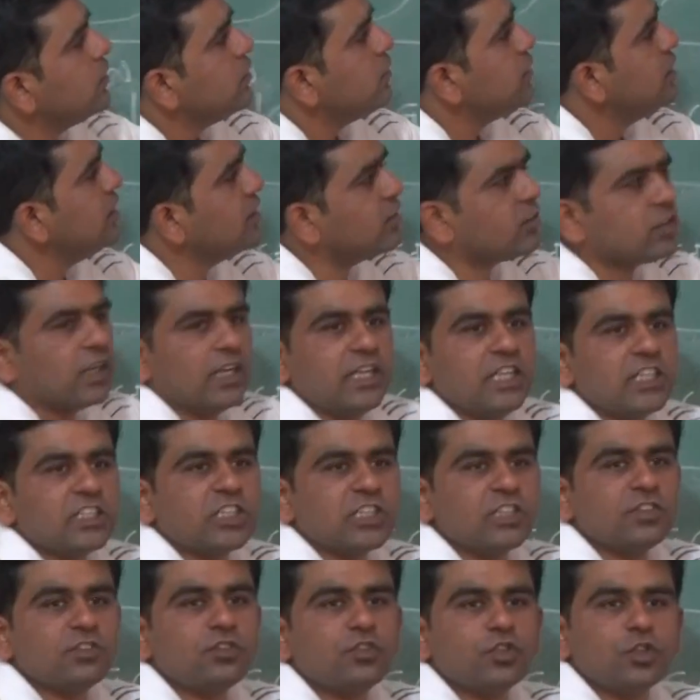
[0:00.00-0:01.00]
these
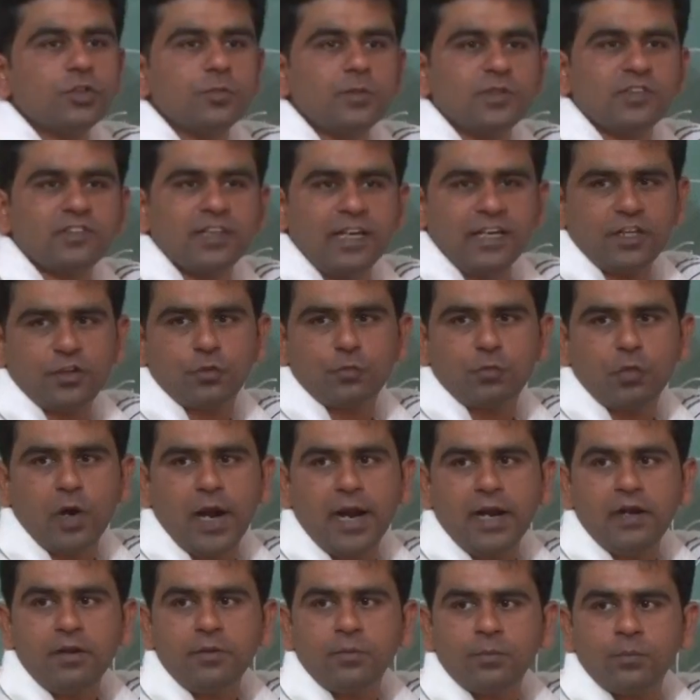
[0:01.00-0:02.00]
conditions should be
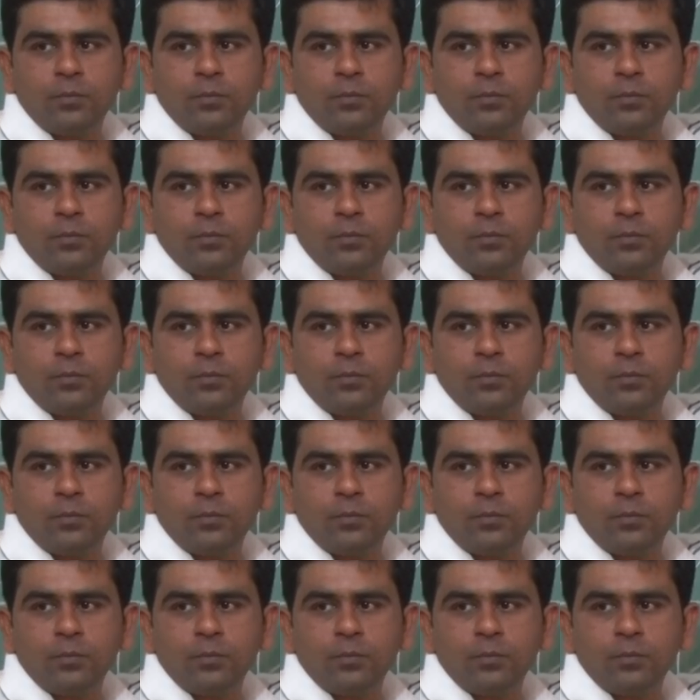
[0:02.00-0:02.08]
satisfied.